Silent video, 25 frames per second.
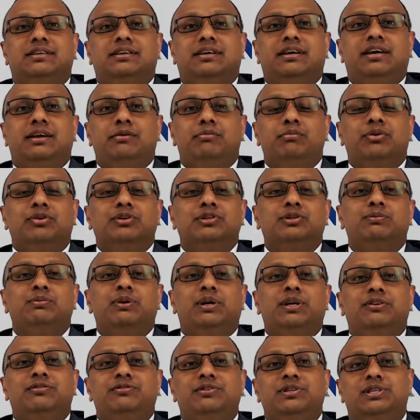and most
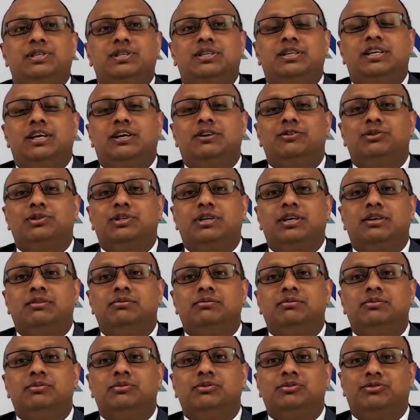beneficial
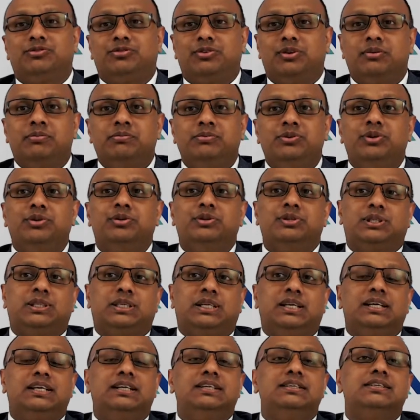outcome from your
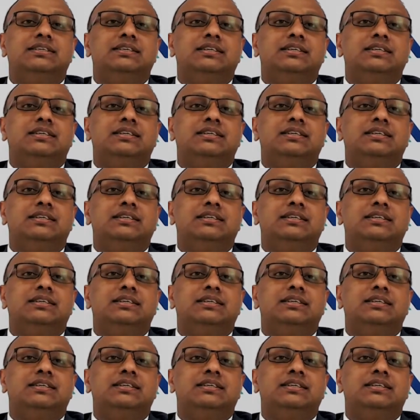skills.